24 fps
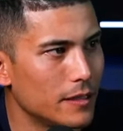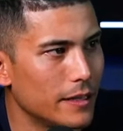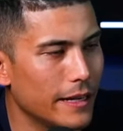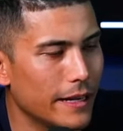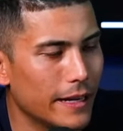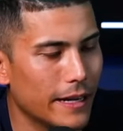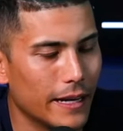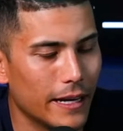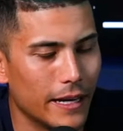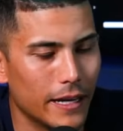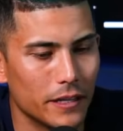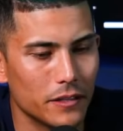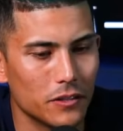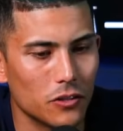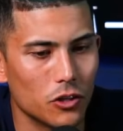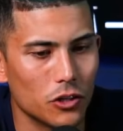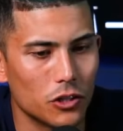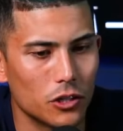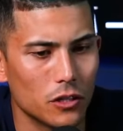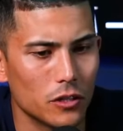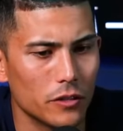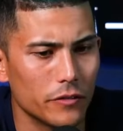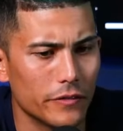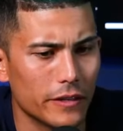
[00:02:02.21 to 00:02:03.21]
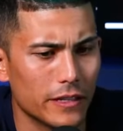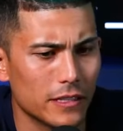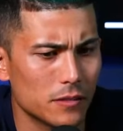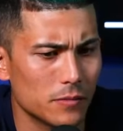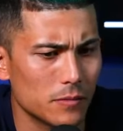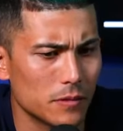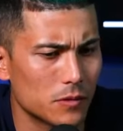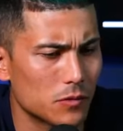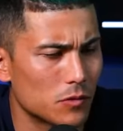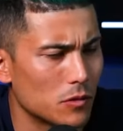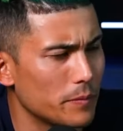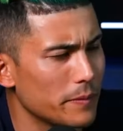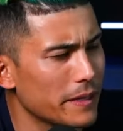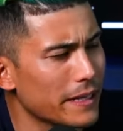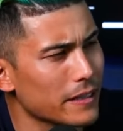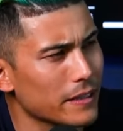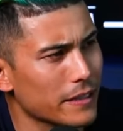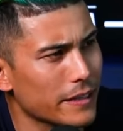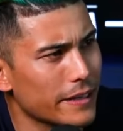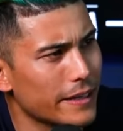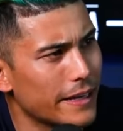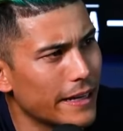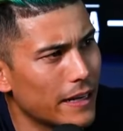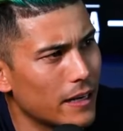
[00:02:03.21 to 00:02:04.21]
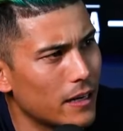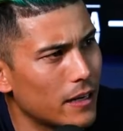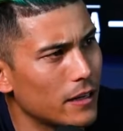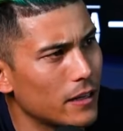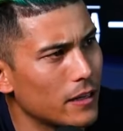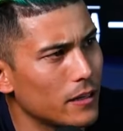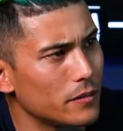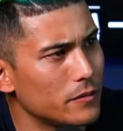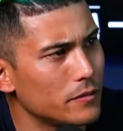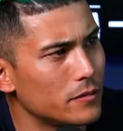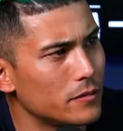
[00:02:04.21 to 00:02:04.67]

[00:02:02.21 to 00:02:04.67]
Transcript: and all your investments were mainly in Canada?